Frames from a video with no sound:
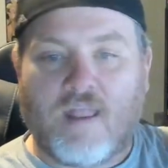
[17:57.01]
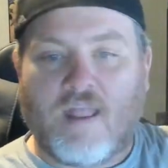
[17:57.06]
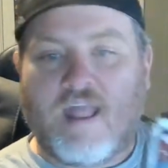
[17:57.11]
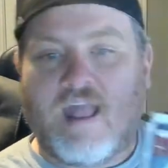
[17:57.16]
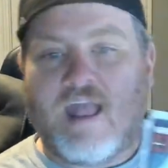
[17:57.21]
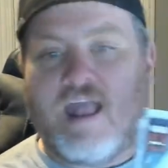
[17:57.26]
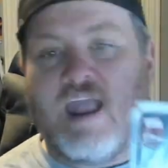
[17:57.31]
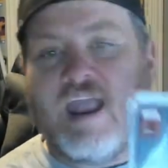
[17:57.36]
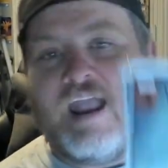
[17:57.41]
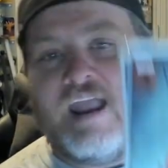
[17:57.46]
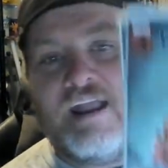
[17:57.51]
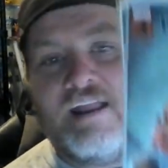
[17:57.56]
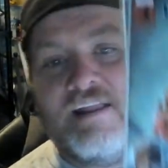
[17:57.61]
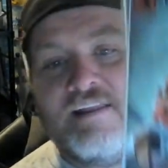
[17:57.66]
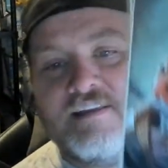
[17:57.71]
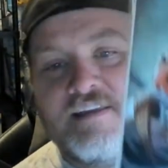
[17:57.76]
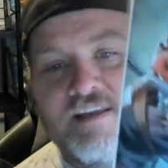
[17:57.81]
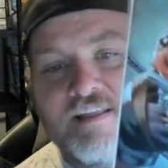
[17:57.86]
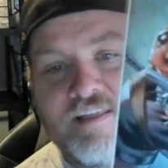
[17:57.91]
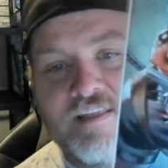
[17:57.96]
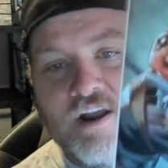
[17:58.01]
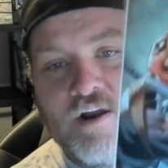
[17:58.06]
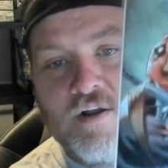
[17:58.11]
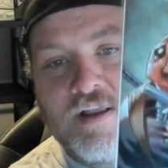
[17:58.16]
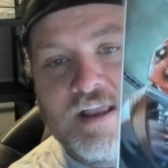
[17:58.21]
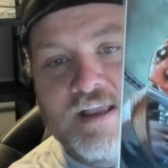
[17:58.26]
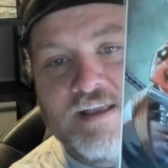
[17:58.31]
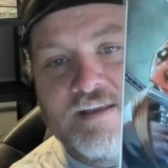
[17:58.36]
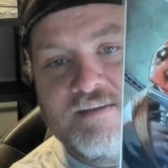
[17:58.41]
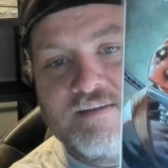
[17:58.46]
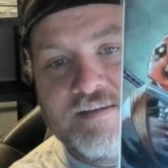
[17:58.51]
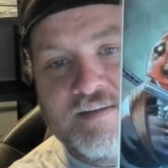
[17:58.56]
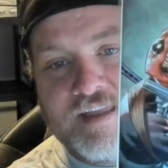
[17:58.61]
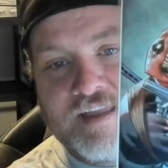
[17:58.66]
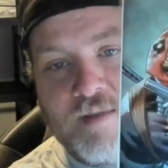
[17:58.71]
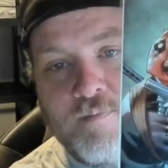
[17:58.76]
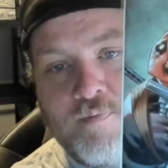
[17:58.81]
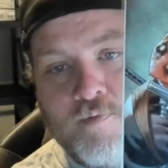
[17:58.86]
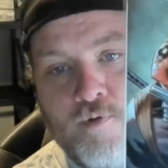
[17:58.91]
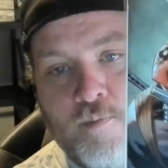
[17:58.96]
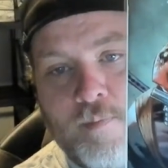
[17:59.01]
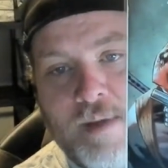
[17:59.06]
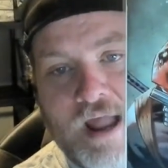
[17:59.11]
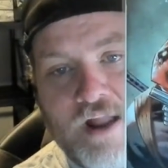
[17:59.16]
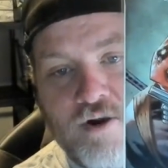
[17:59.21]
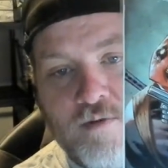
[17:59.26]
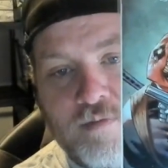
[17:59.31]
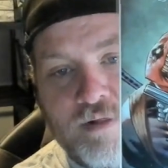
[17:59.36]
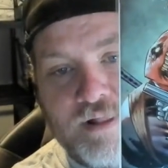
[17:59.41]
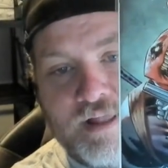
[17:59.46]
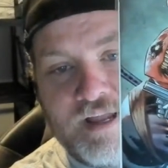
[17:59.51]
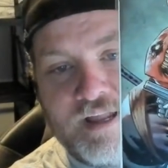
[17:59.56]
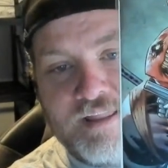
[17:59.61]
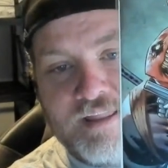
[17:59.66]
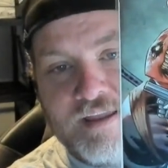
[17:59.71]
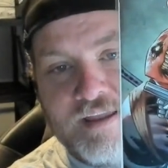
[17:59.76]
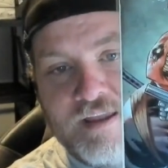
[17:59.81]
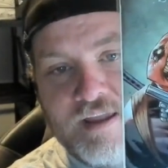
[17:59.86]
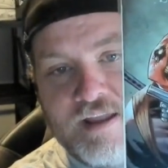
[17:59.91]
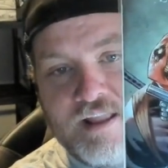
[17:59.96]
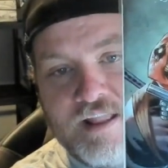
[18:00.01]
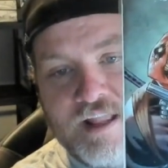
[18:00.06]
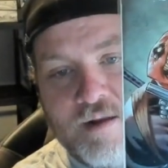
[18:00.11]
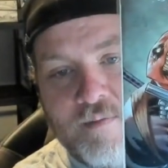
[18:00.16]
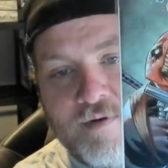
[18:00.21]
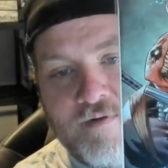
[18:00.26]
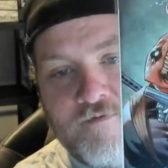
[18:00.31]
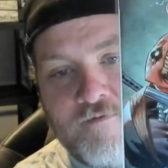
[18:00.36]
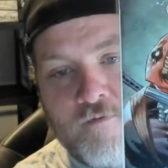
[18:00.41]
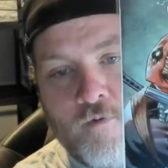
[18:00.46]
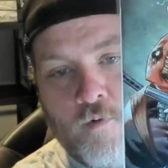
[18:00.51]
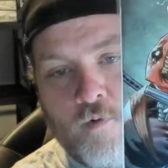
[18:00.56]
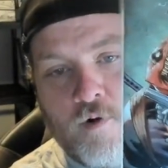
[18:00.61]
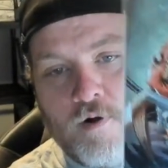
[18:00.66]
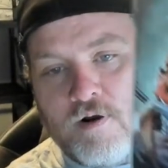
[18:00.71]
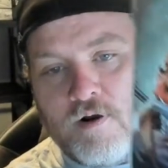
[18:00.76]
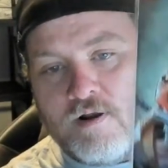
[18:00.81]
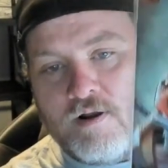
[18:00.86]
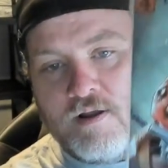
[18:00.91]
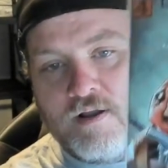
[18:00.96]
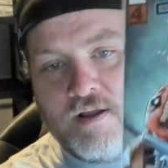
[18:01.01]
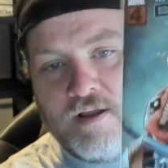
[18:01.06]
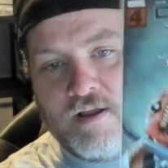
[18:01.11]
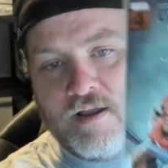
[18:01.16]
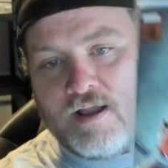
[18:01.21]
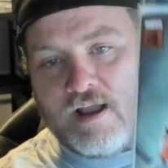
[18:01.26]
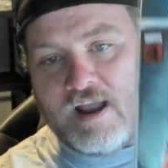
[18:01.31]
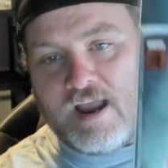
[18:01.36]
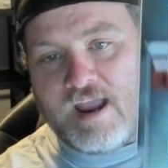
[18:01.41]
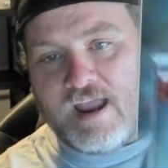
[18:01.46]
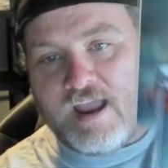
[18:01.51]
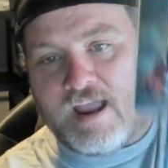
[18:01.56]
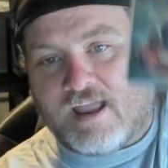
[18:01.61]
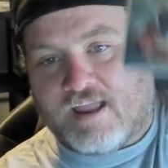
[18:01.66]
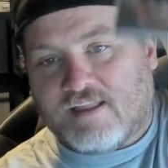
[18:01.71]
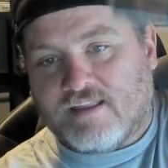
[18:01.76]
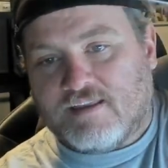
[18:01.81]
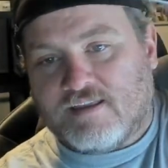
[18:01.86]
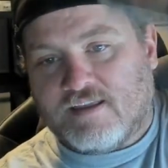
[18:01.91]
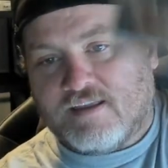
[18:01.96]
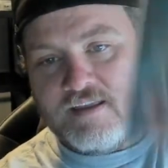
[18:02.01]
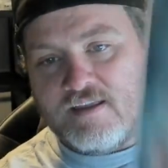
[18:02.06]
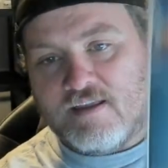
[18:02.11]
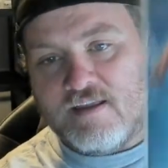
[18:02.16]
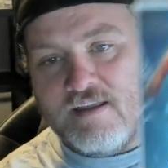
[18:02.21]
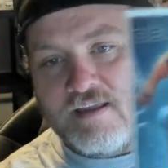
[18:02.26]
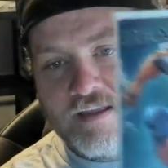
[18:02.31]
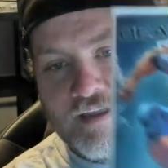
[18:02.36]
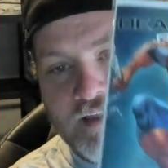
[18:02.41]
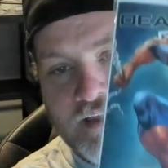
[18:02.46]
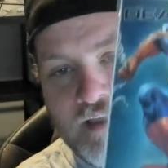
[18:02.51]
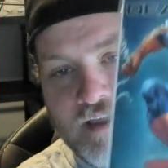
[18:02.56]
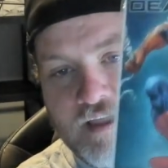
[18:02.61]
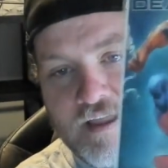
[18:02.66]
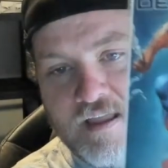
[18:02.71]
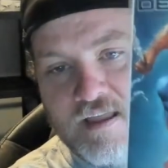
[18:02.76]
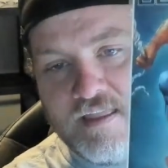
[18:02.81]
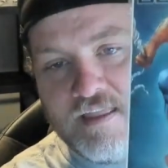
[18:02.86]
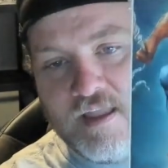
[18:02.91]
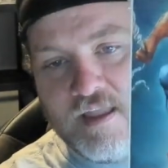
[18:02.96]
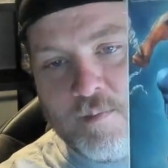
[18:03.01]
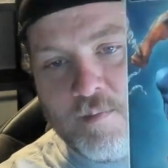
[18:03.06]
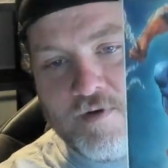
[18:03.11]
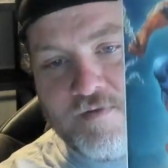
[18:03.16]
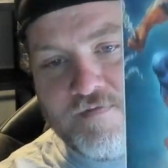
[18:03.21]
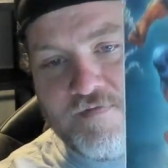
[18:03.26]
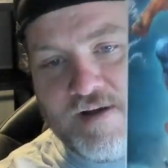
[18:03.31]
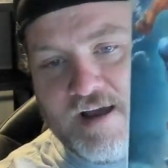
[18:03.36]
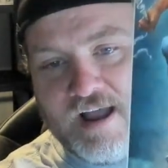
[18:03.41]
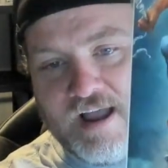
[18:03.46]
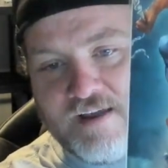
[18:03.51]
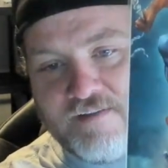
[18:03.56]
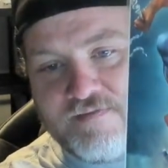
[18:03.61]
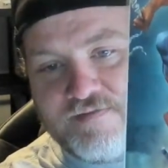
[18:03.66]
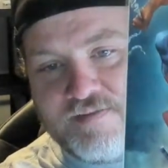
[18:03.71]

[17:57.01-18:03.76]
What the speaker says: And there it is, Deadpool Bad or Blood, #4 and #5.